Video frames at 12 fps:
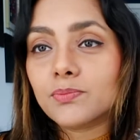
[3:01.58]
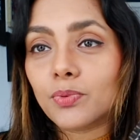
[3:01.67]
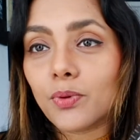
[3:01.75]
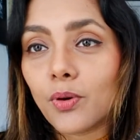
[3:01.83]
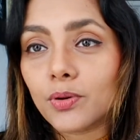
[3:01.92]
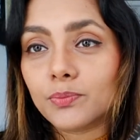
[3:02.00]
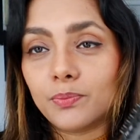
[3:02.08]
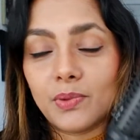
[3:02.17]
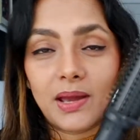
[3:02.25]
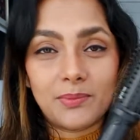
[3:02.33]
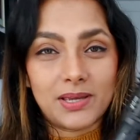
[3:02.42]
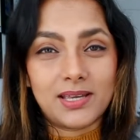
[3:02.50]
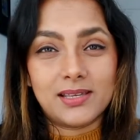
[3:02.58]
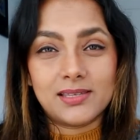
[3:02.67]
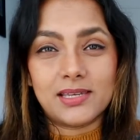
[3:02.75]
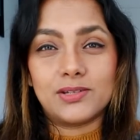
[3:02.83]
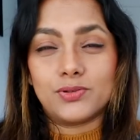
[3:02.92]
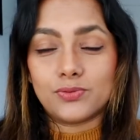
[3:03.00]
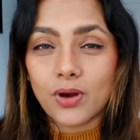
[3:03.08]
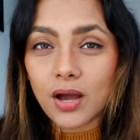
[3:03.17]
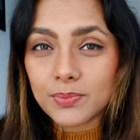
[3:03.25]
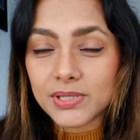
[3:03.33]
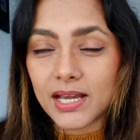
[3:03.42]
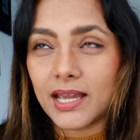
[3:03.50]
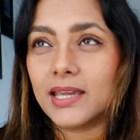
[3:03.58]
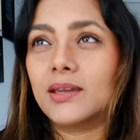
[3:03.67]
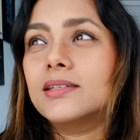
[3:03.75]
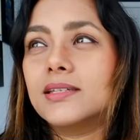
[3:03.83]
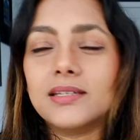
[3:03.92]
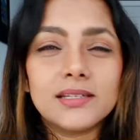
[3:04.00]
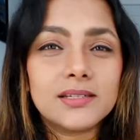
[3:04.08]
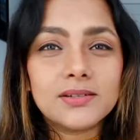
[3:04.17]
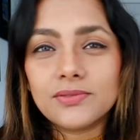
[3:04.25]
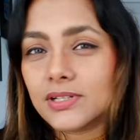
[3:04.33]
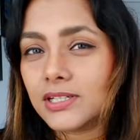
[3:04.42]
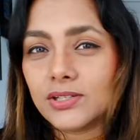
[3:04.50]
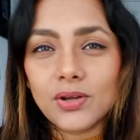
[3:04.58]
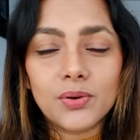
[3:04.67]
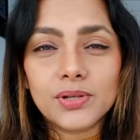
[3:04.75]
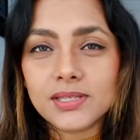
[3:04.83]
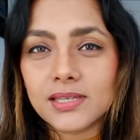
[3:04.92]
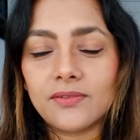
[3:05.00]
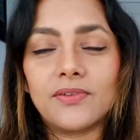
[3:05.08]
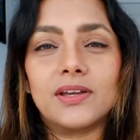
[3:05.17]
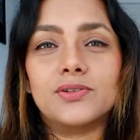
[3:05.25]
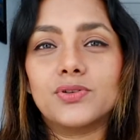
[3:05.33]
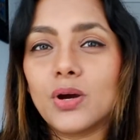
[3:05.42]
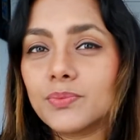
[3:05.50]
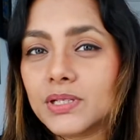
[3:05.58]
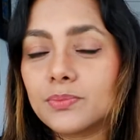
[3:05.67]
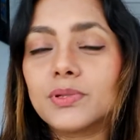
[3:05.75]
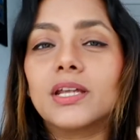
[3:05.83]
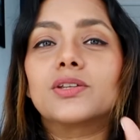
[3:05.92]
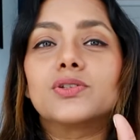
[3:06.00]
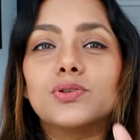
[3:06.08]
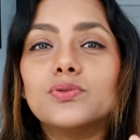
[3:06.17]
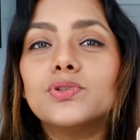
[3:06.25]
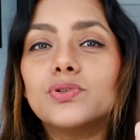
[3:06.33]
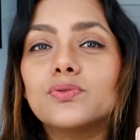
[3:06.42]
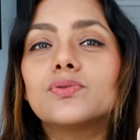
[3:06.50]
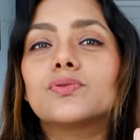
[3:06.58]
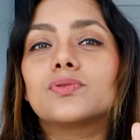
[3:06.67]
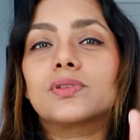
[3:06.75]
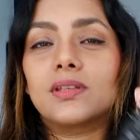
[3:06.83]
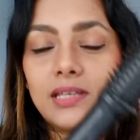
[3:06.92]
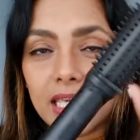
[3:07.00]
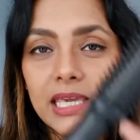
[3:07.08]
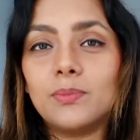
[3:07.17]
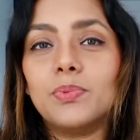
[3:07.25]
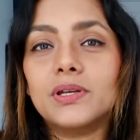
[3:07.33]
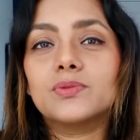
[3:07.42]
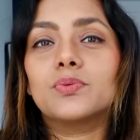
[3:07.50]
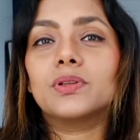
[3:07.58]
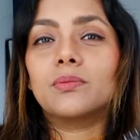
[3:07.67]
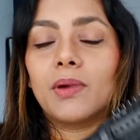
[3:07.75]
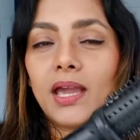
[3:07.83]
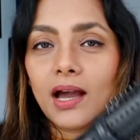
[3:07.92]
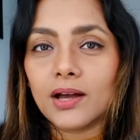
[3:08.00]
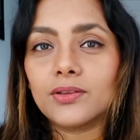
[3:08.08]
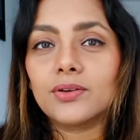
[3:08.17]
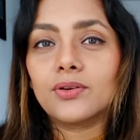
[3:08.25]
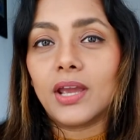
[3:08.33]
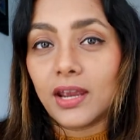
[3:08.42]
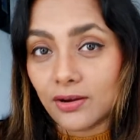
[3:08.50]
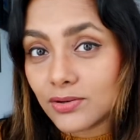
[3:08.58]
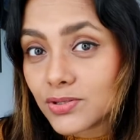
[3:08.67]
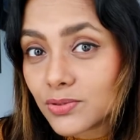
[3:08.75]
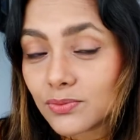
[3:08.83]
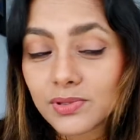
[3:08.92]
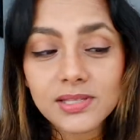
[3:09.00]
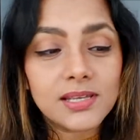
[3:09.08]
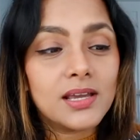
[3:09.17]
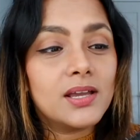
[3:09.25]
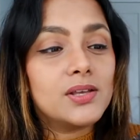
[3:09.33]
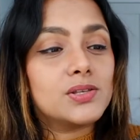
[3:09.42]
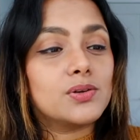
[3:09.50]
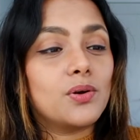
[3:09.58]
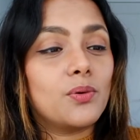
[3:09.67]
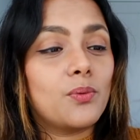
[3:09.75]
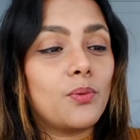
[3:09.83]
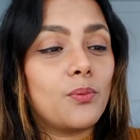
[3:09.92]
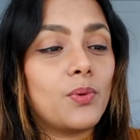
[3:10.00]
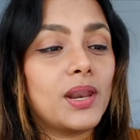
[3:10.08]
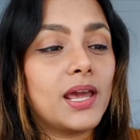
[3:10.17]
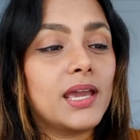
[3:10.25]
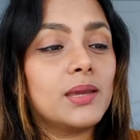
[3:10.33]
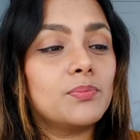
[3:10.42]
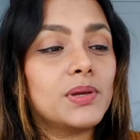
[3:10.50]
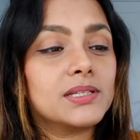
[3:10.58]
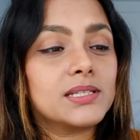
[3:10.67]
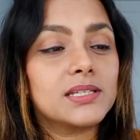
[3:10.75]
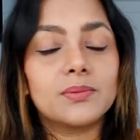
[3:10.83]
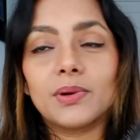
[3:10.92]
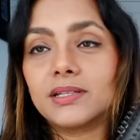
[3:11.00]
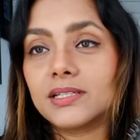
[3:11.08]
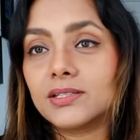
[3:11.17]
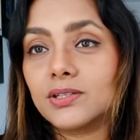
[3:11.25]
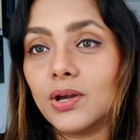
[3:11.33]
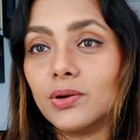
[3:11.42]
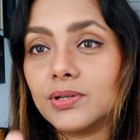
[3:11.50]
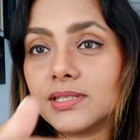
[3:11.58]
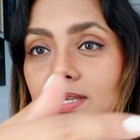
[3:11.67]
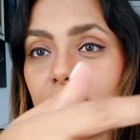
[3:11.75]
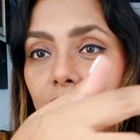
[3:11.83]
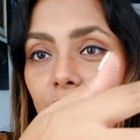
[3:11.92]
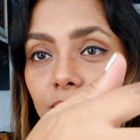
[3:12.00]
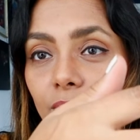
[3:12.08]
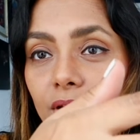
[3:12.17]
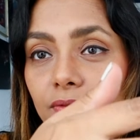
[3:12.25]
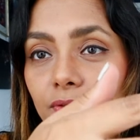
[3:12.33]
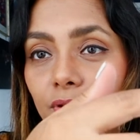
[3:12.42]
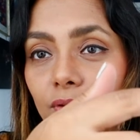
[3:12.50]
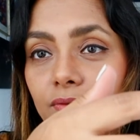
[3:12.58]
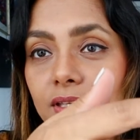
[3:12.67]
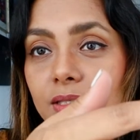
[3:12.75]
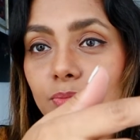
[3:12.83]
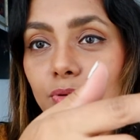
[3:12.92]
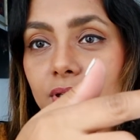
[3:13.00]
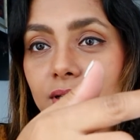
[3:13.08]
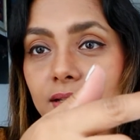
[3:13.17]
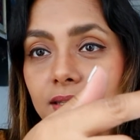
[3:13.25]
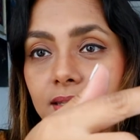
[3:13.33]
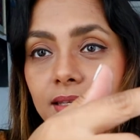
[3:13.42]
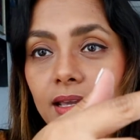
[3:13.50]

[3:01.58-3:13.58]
broke because it dropped. I didn't really notice if I dropped it, but I do keep it with my other hair tools. So when I picked it up, I did notice that quite a few of these bristles